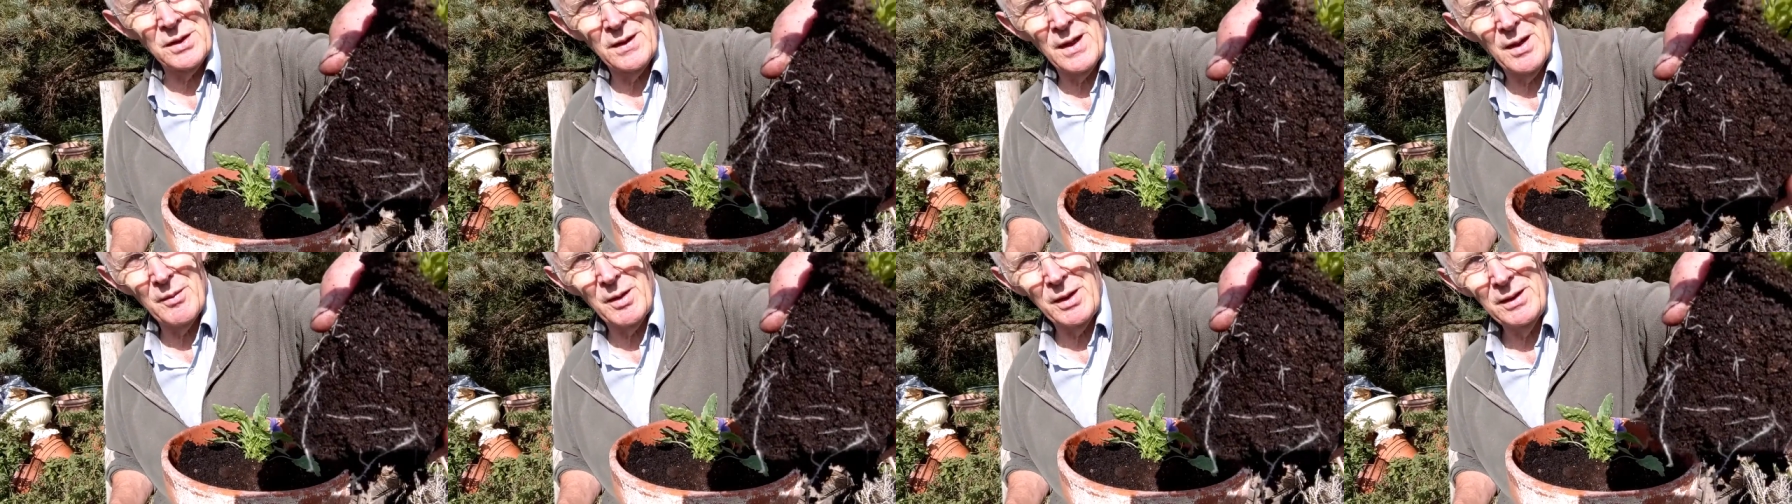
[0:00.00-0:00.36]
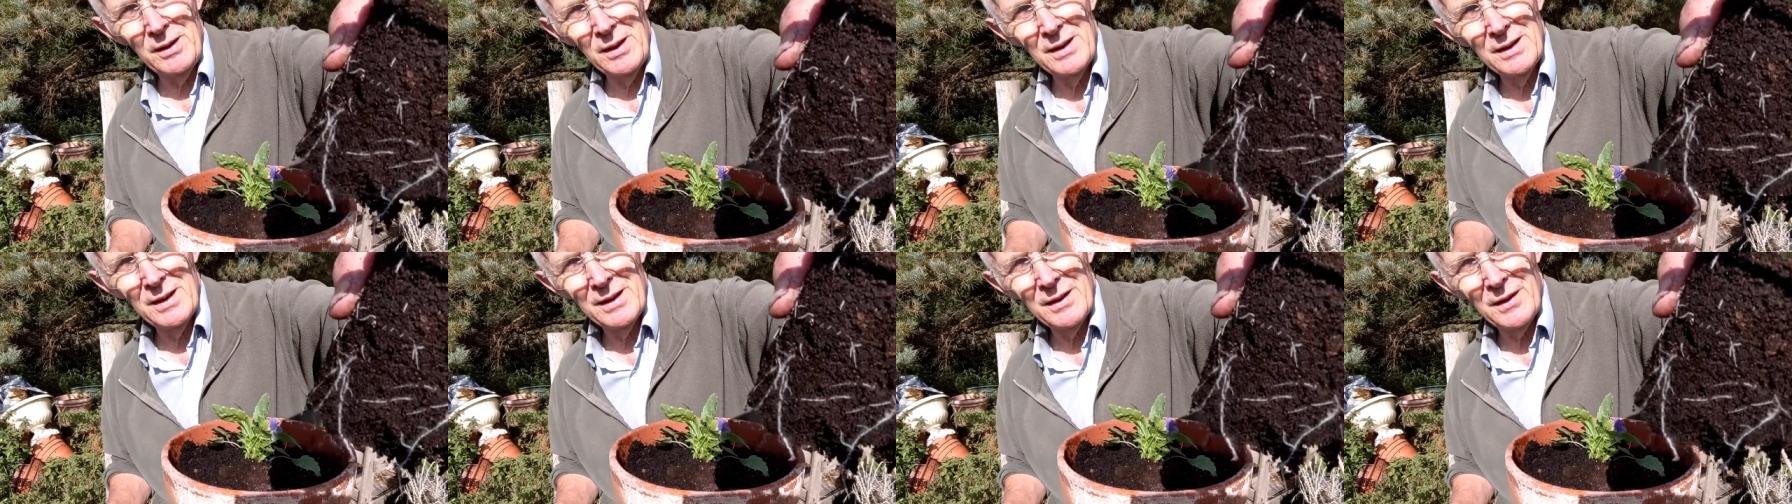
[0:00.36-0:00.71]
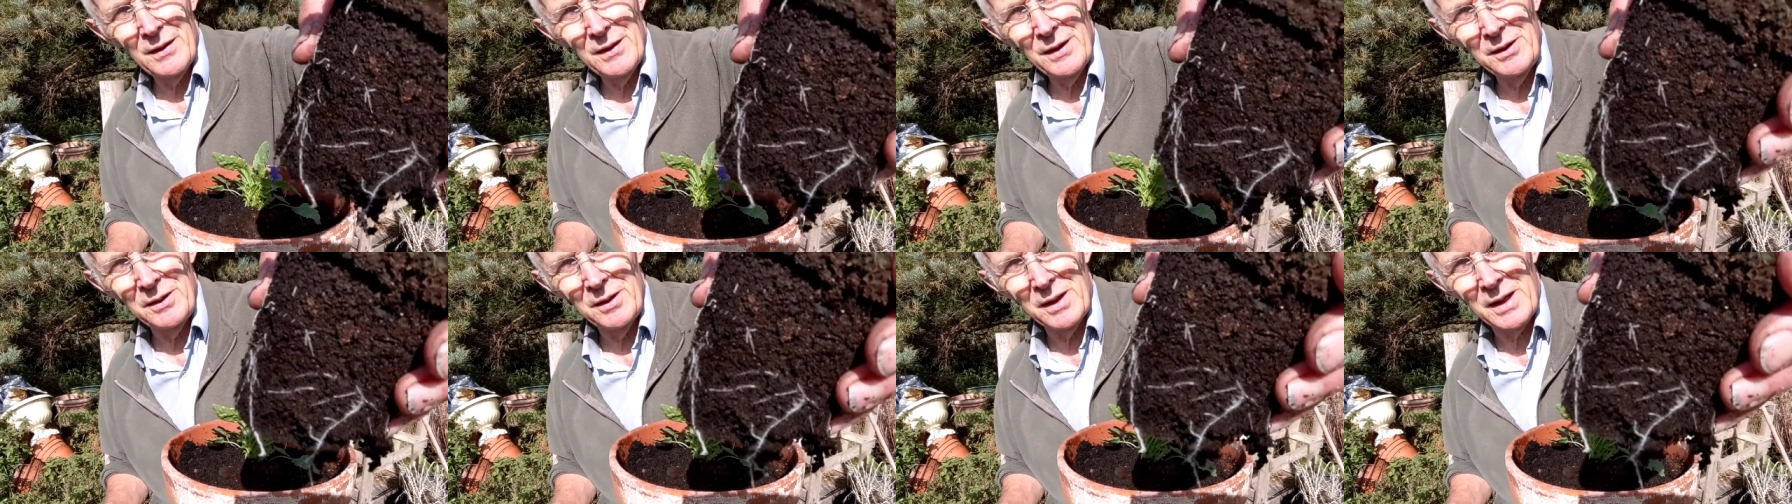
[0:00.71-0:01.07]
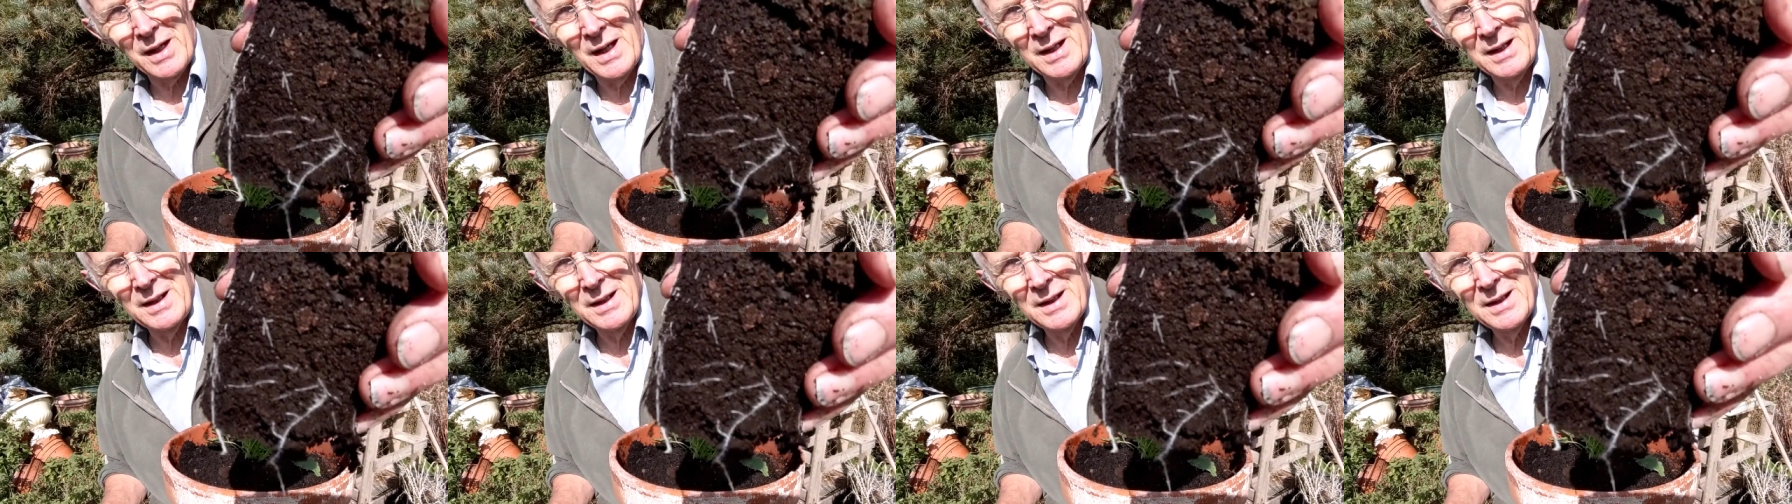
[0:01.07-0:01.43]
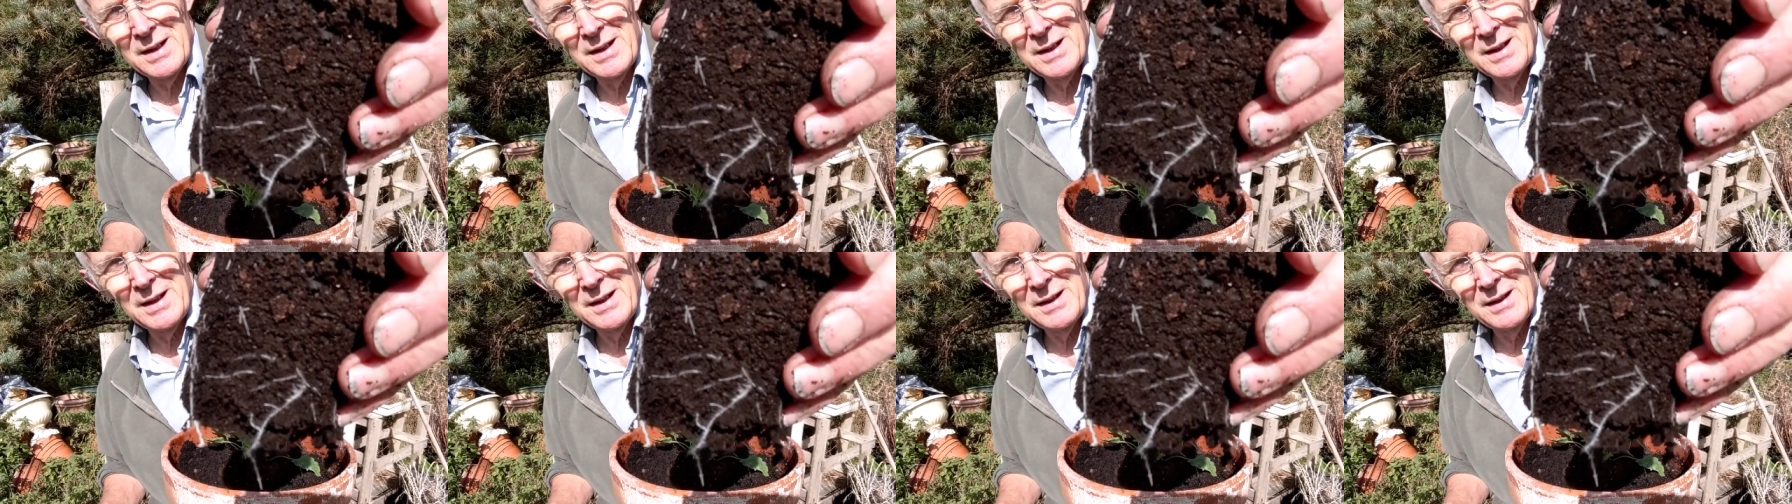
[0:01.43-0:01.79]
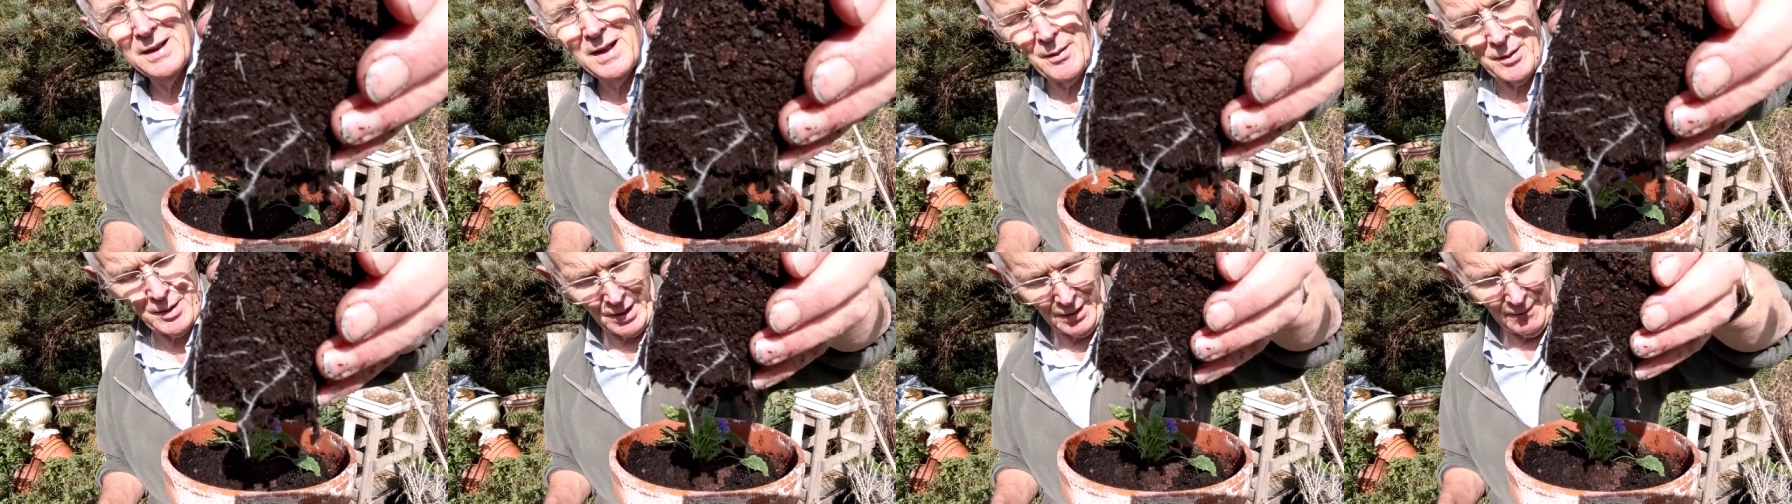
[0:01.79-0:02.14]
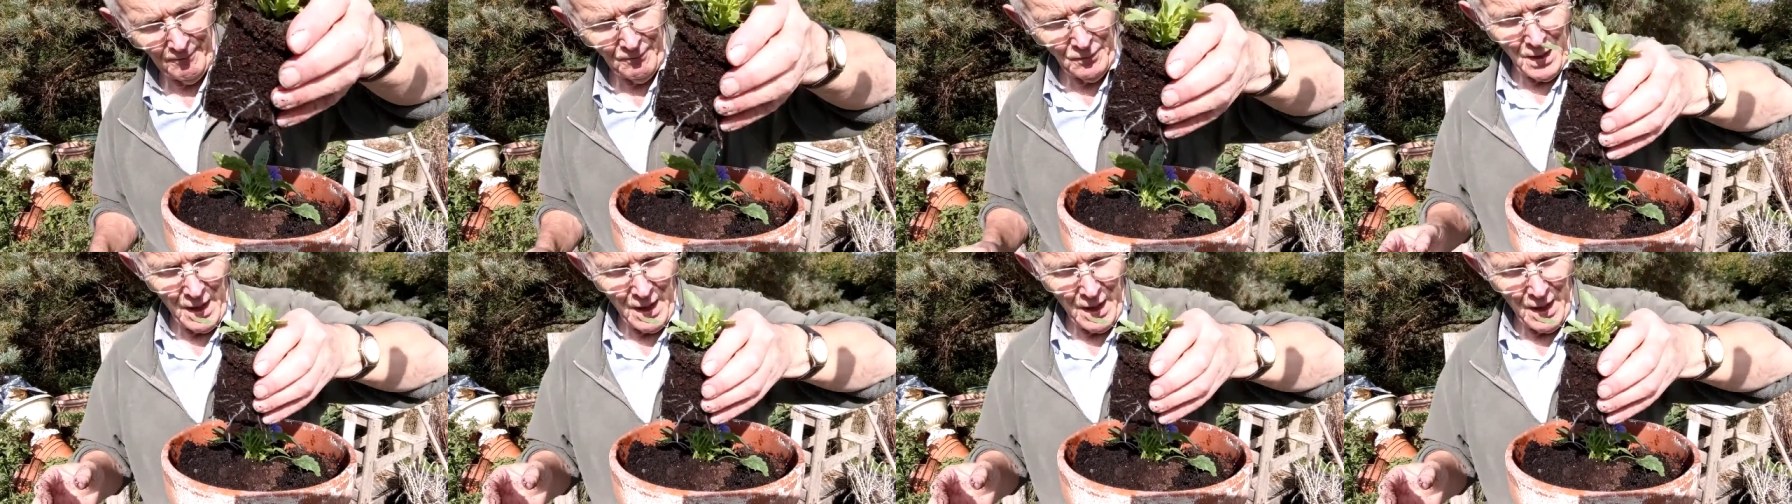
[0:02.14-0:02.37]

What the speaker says: on that one? I think you can. There we are.